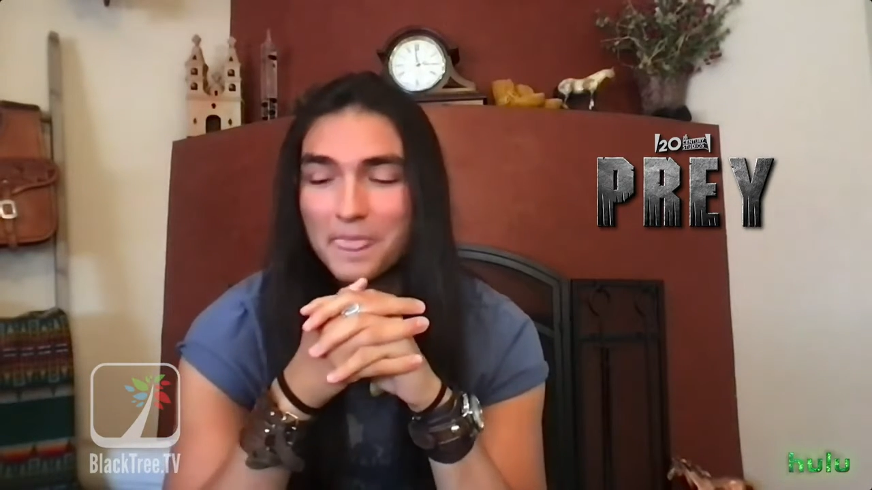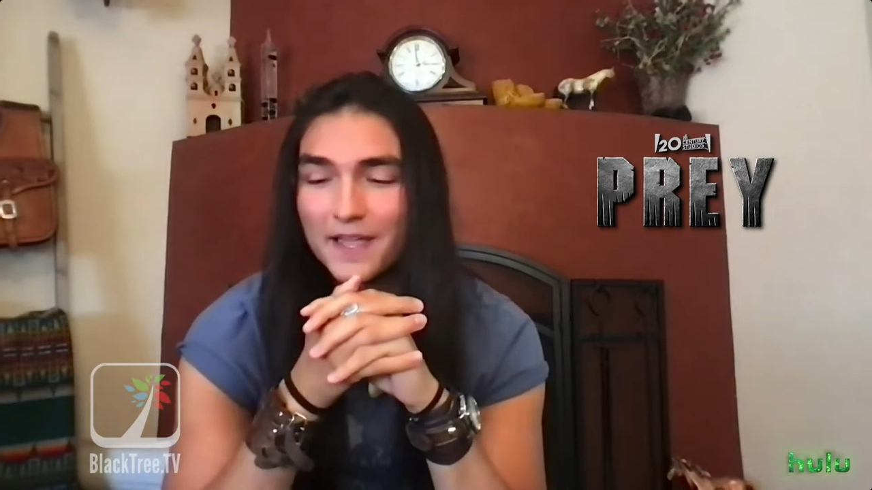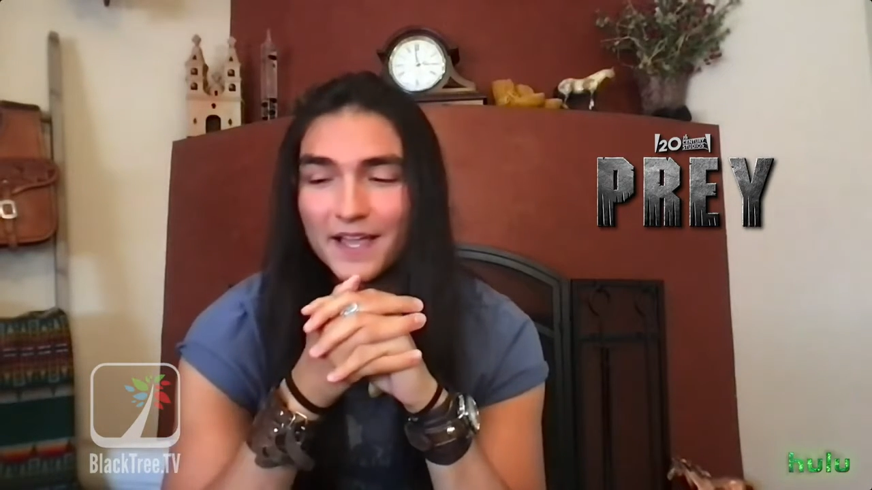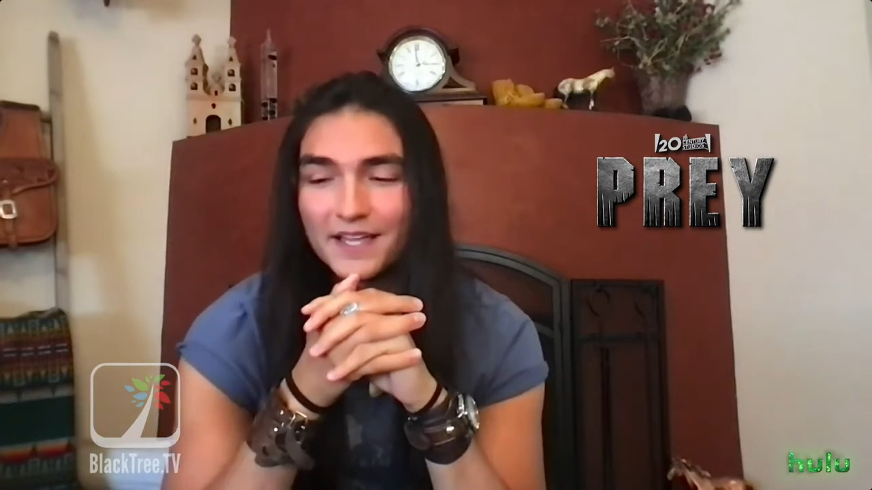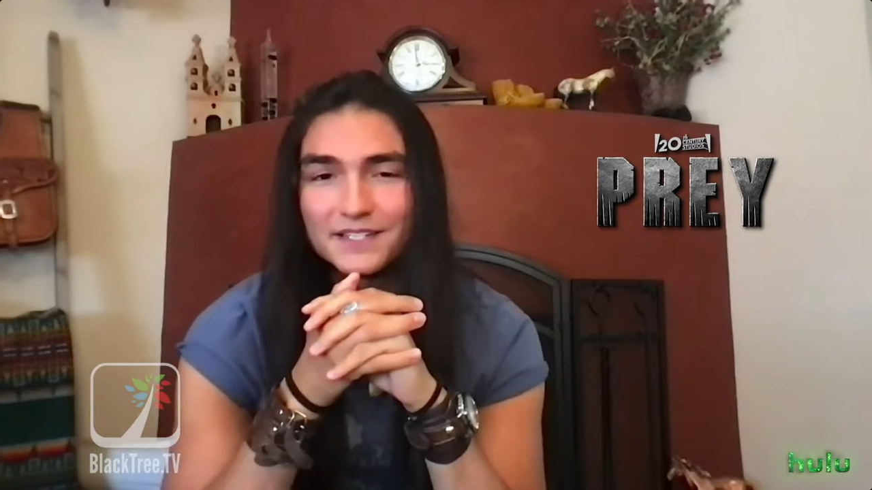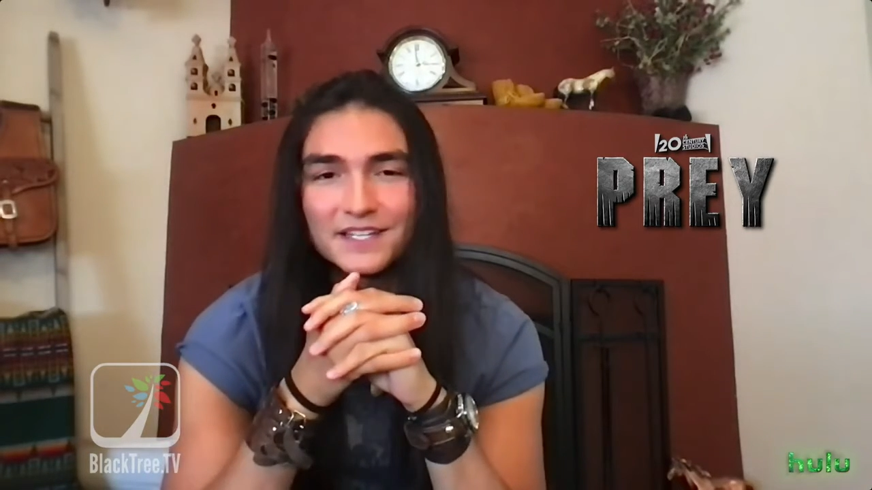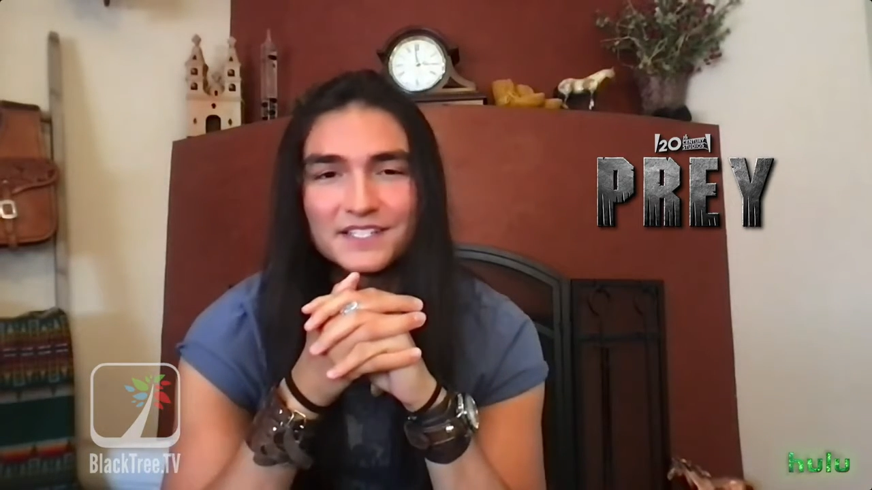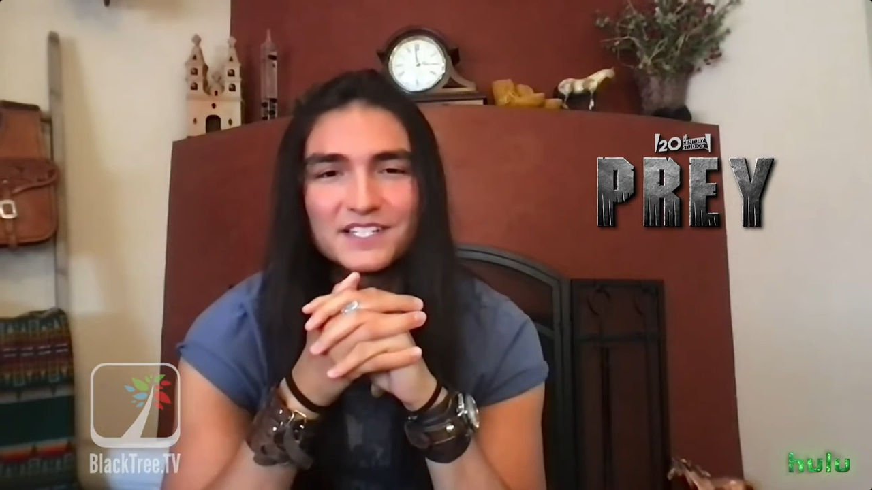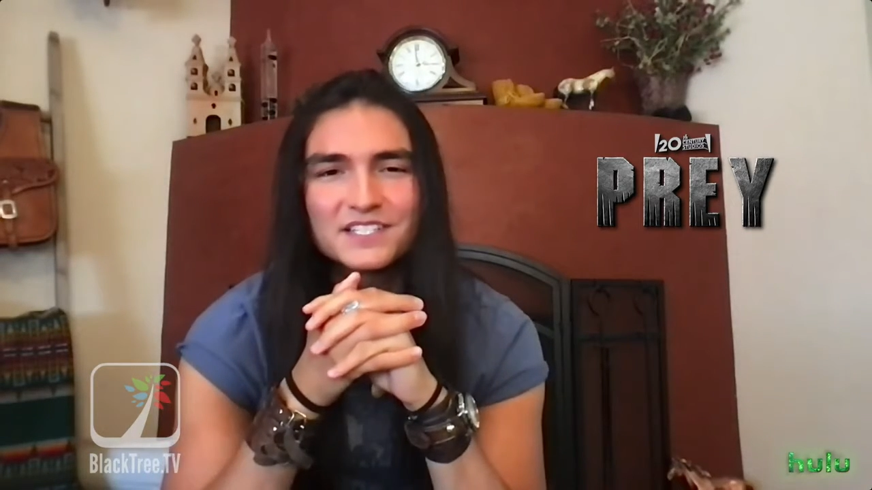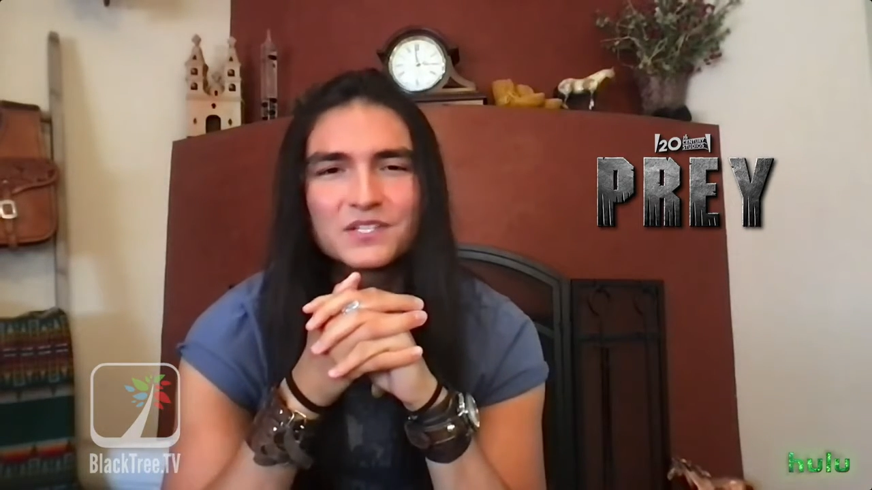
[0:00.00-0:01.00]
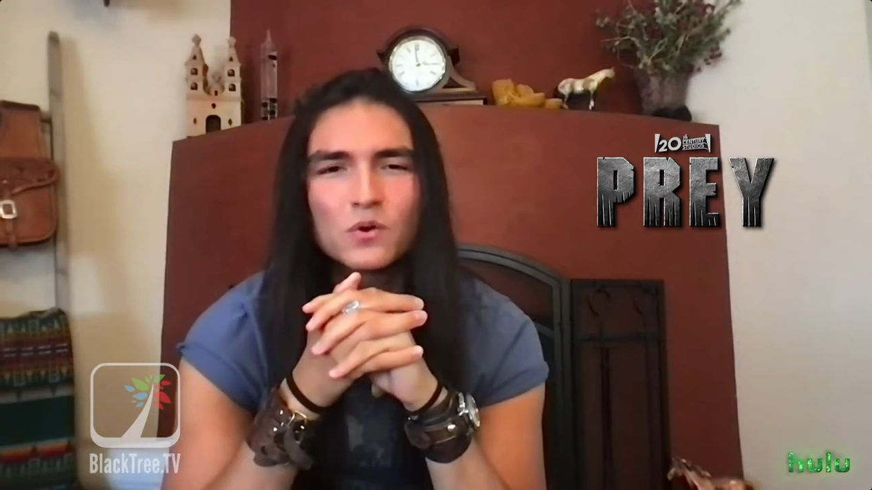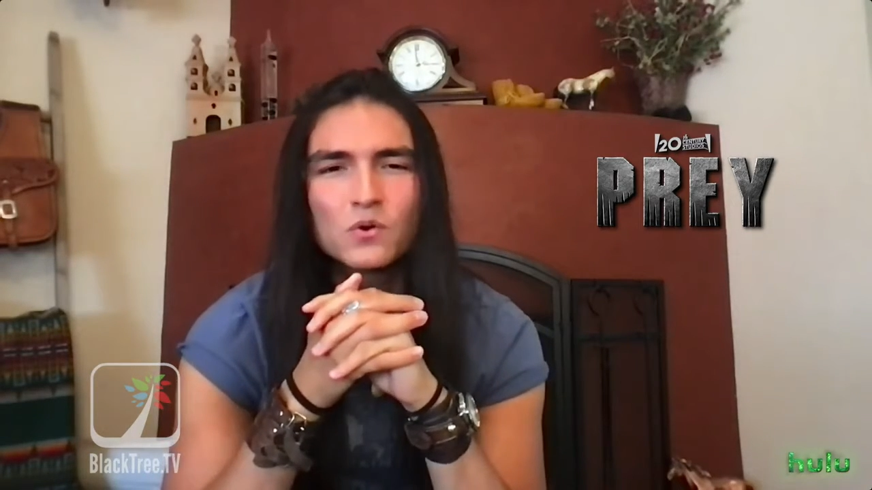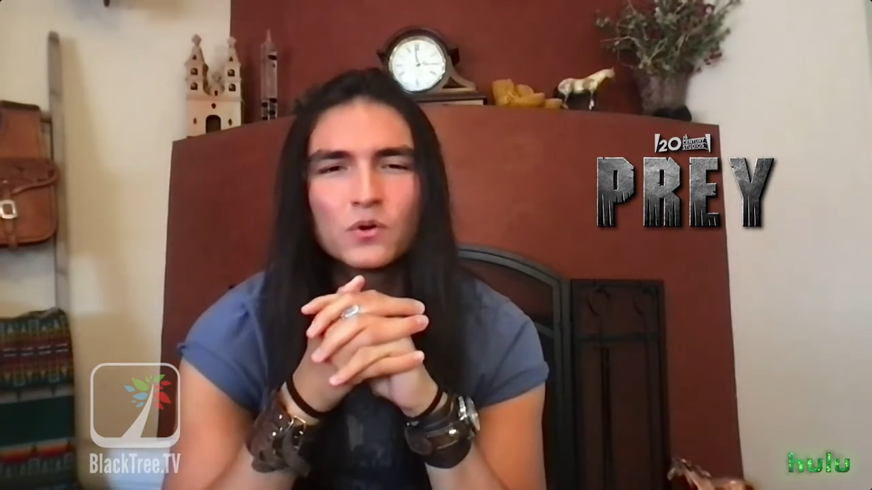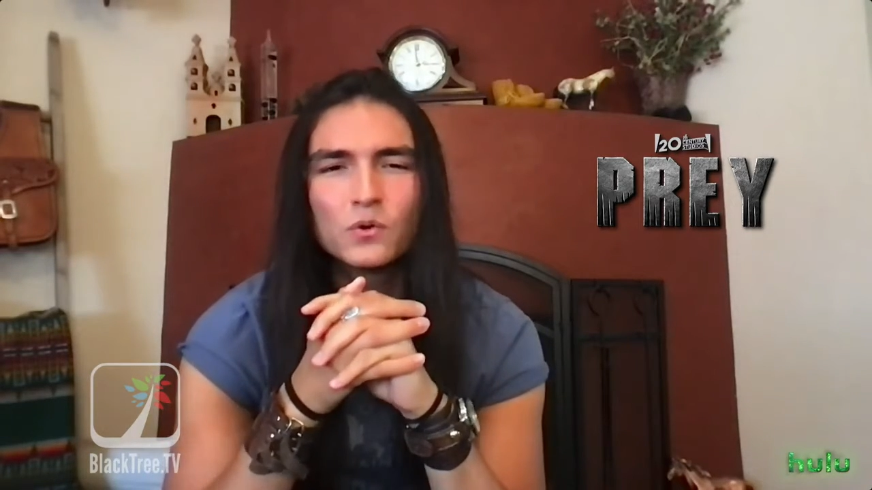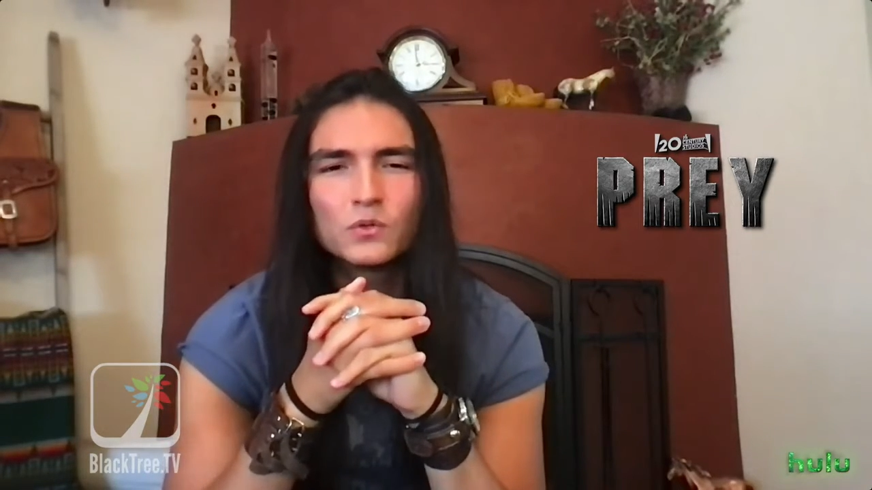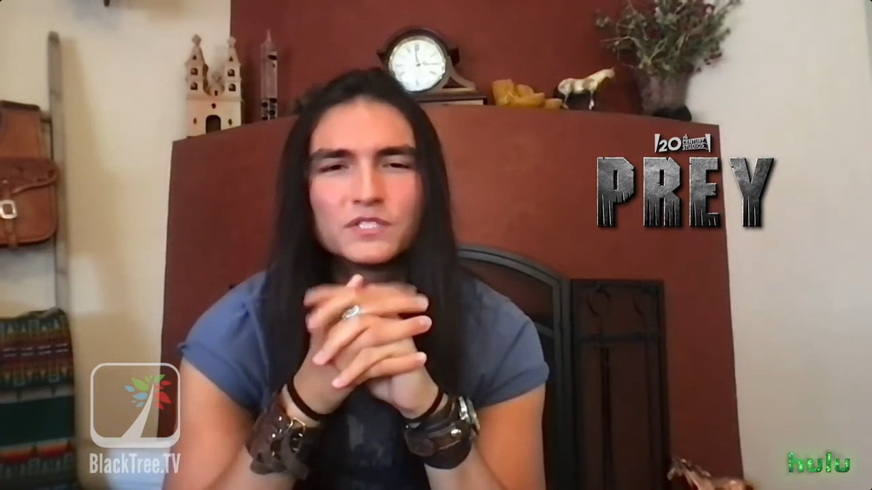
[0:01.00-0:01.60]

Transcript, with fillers: and it's just so cool